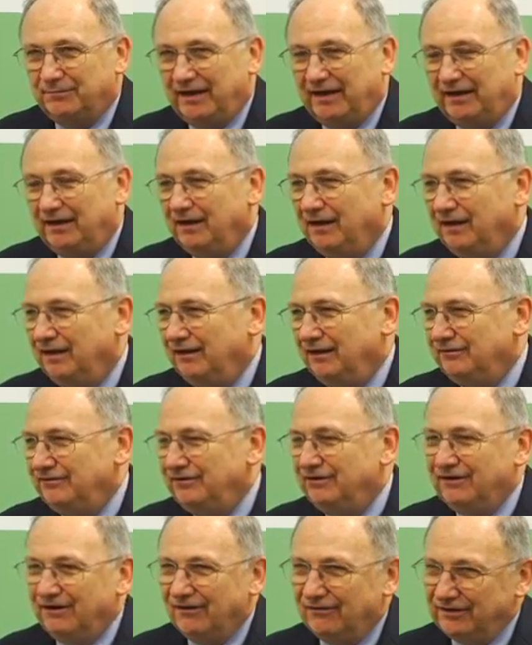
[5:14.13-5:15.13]
But
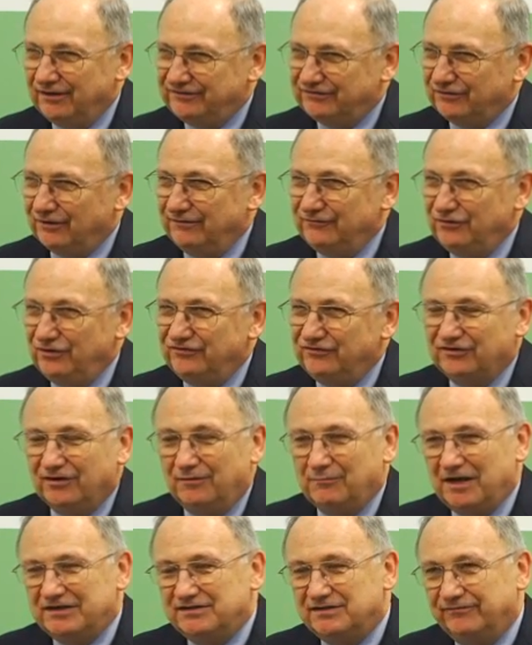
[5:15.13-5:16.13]
you can only sort of do
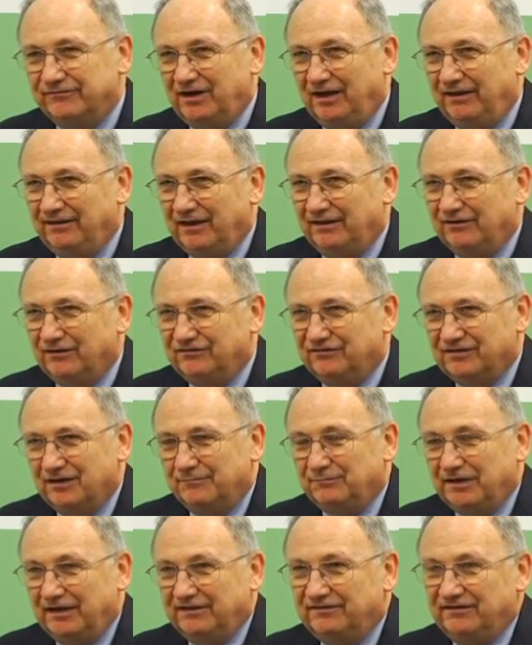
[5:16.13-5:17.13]
so much of it. And then there's
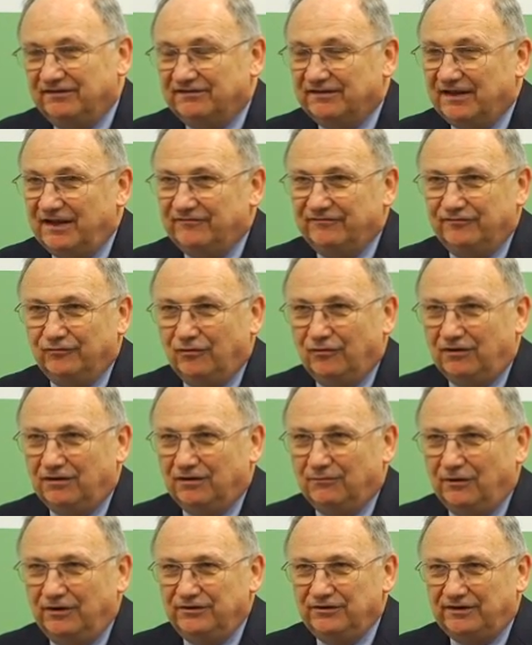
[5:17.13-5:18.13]
some places like
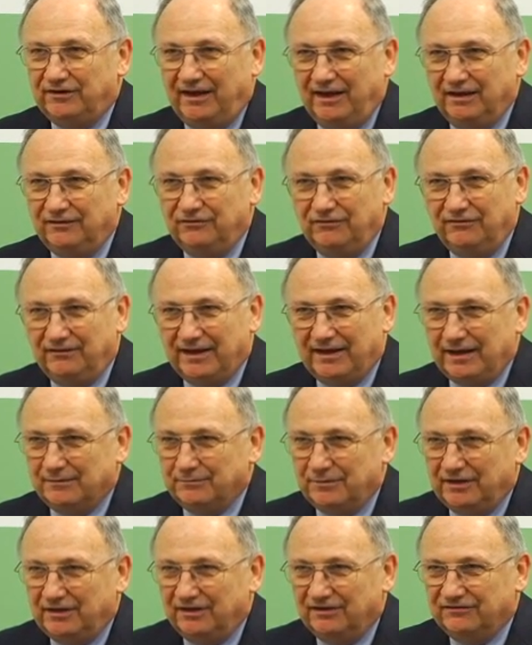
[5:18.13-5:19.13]
Florida where you can't do
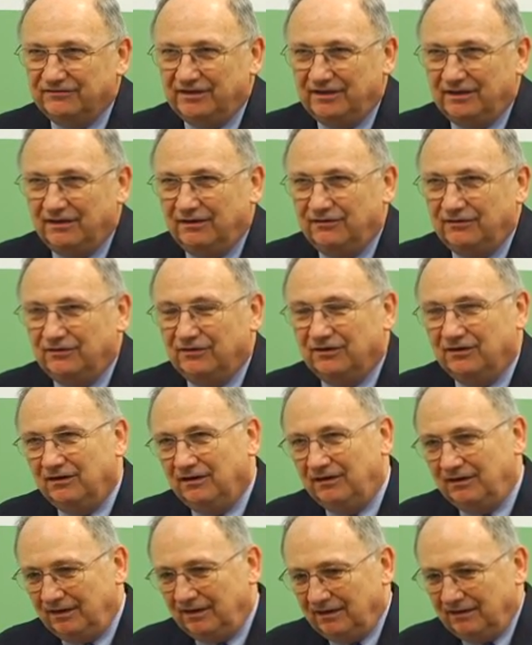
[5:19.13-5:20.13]
that because the
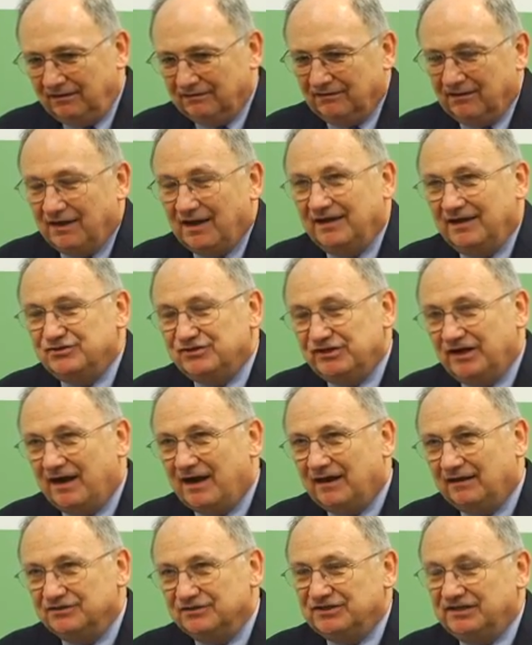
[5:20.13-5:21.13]
underlying
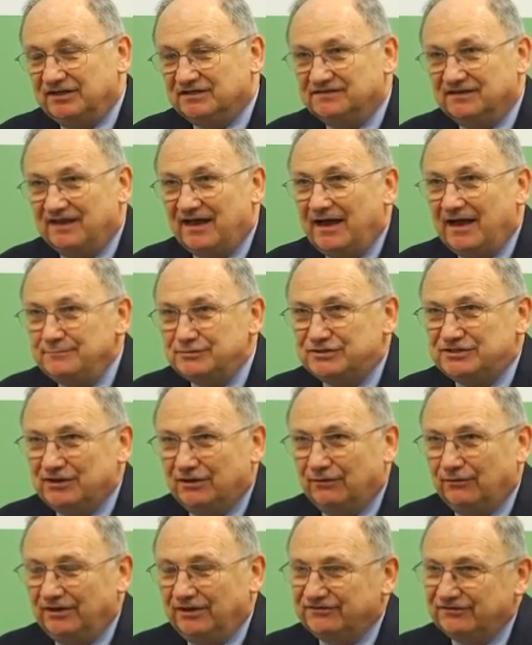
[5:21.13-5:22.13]
geology is
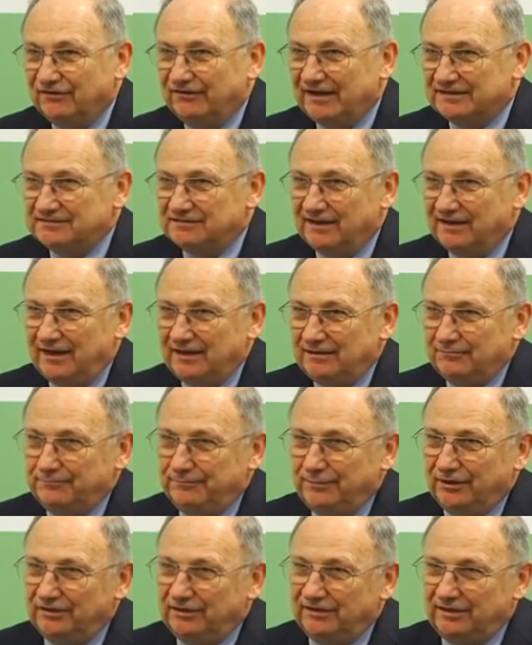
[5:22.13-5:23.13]
limestone, and so that's
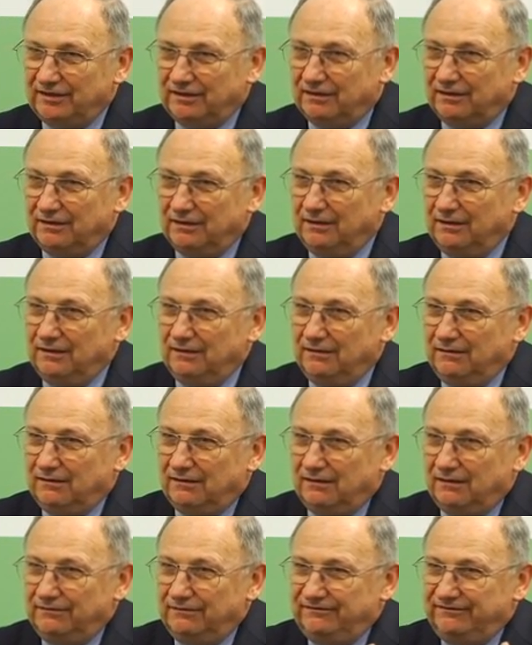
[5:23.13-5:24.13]
like building a,
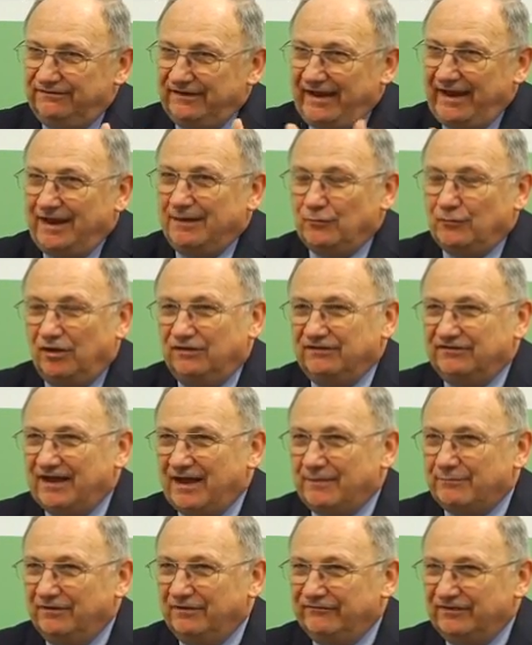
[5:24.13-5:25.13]
a dam on
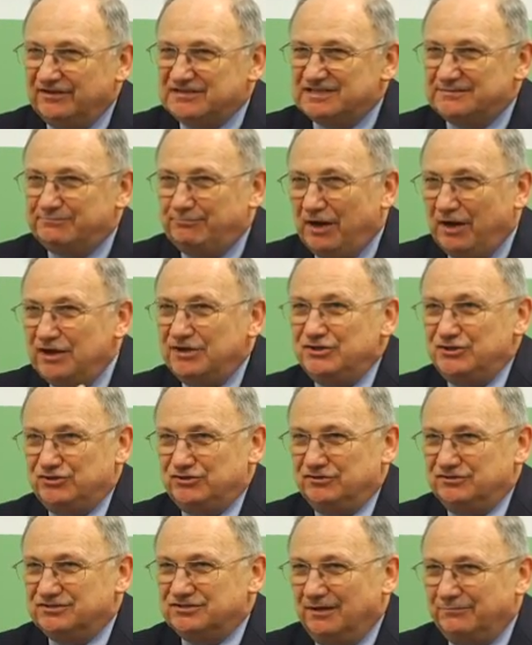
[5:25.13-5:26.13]
top of a
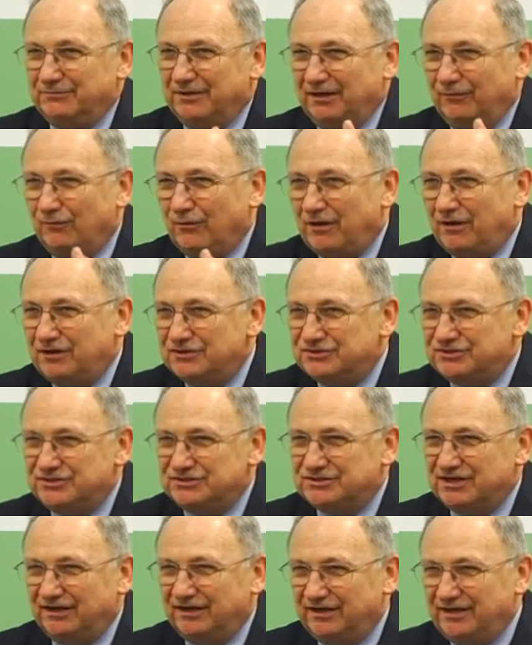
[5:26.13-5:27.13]
sponge or something. Water's
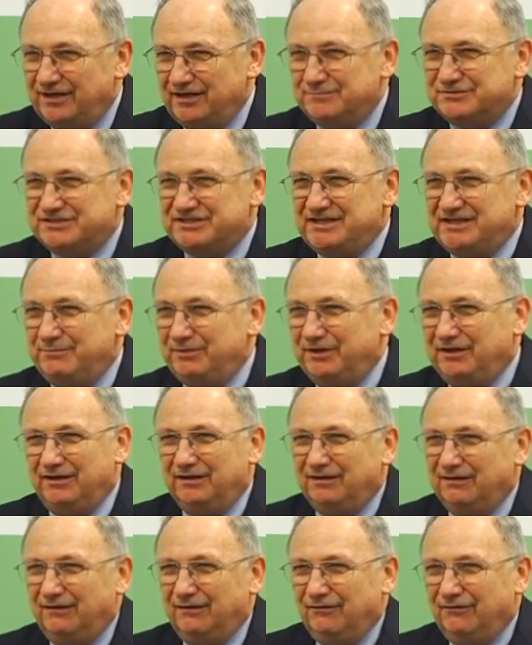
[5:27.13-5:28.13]
just going to keep seeping
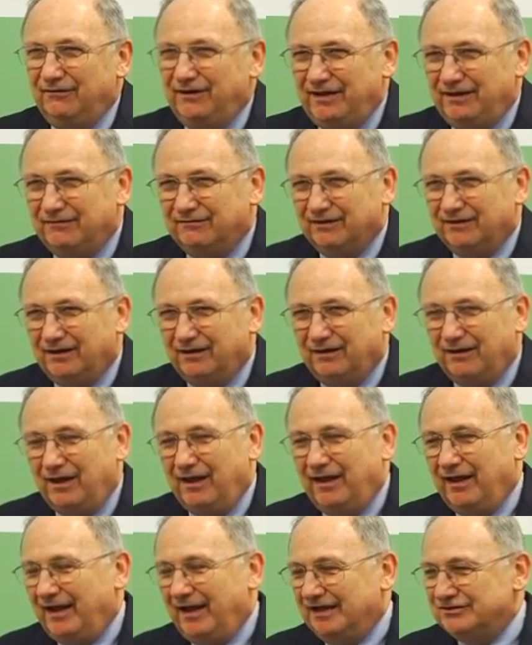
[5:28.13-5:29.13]
in underneath, and
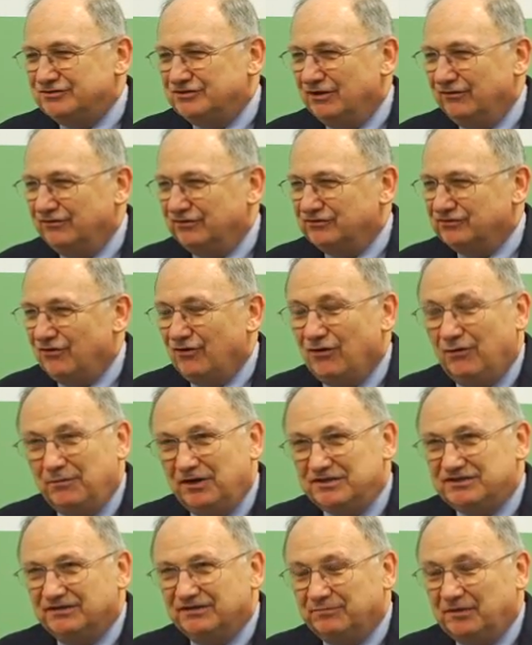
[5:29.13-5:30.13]
and so there's a whole
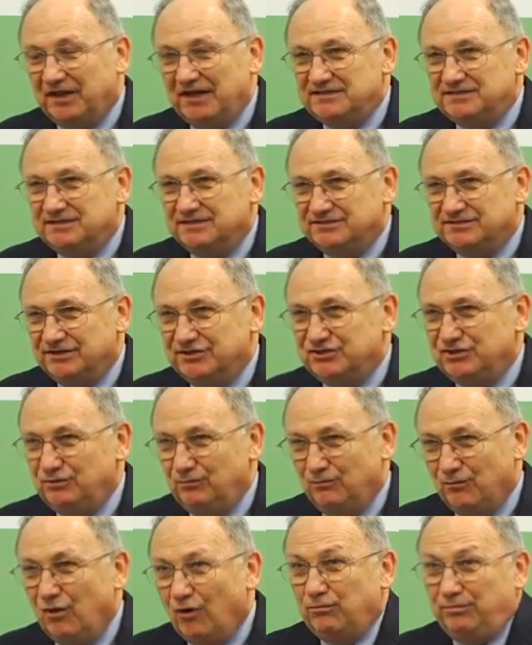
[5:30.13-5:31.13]
bunch of places that you
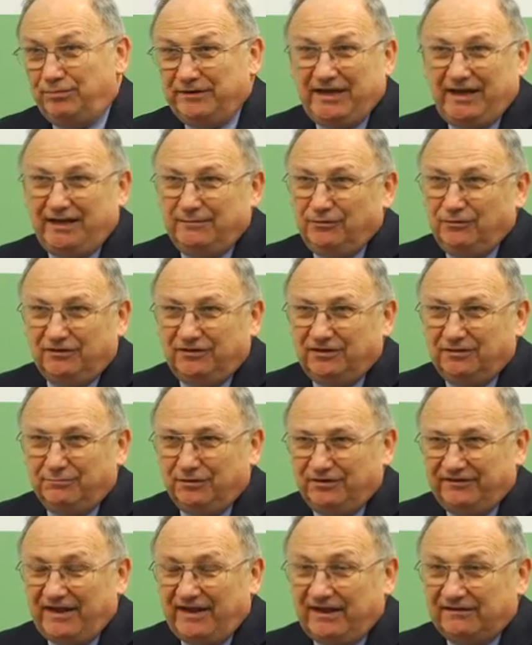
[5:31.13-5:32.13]
won't be able to
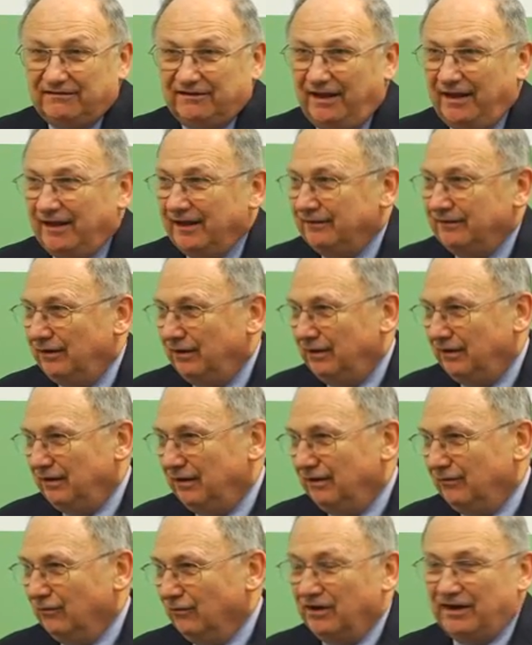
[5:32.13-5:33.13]
protect, and
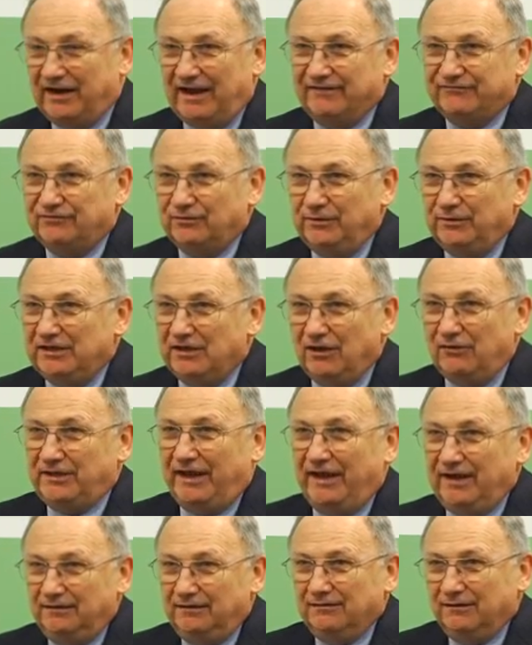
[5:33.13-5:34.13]
we're going to have to
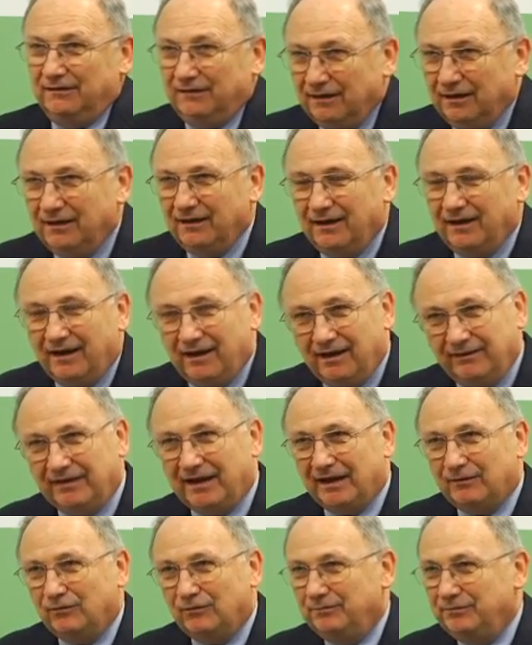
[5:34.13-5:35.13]
relocate, and
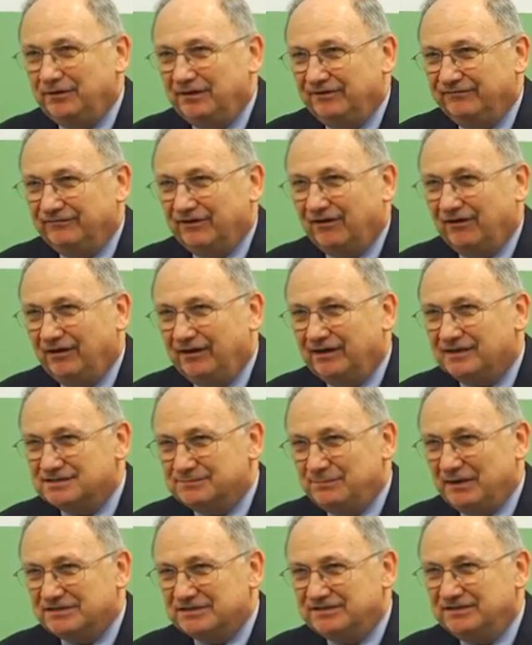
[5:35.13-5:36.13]
that will be a very
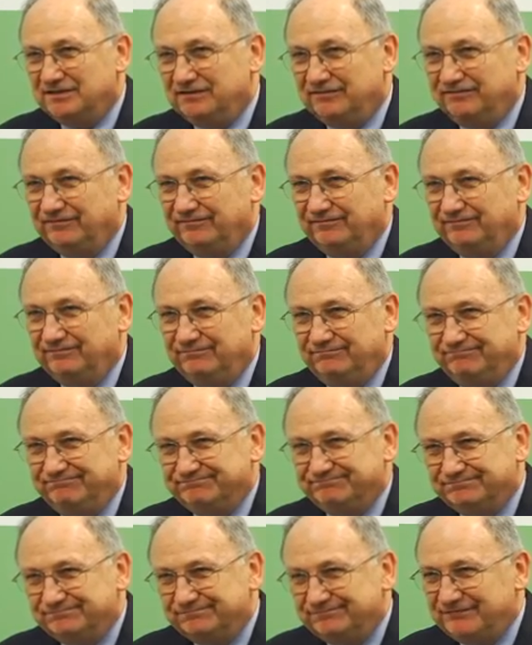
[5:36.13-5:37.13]
expensive,
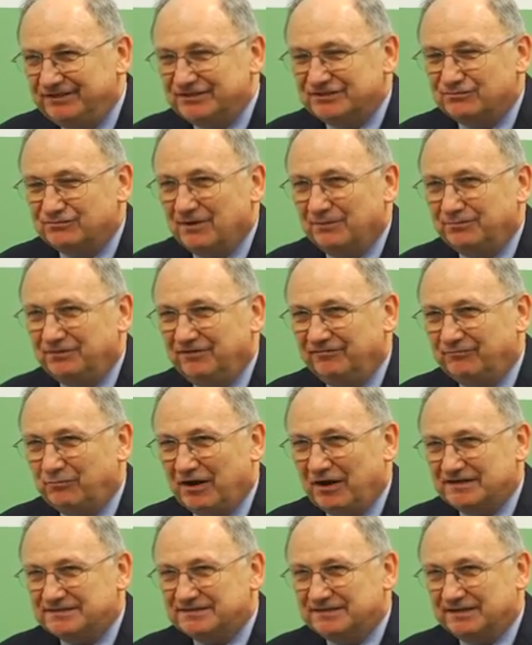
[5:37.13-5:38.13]
disruptive
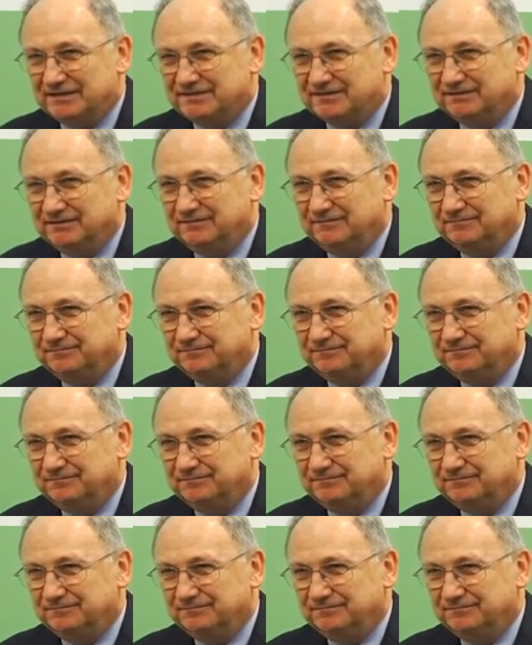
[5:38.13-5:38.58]
process.